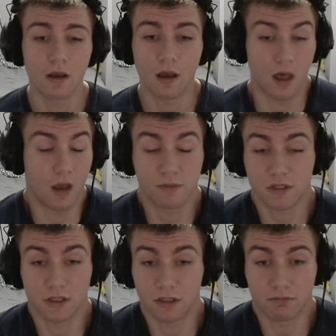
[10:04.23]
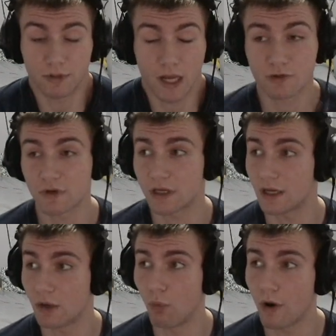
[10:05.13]
I'm just gonna not drink any
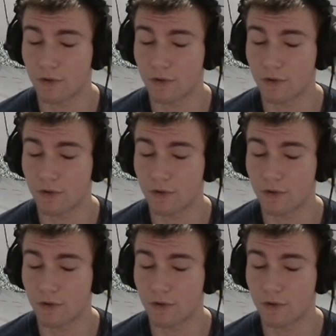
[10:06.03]
water.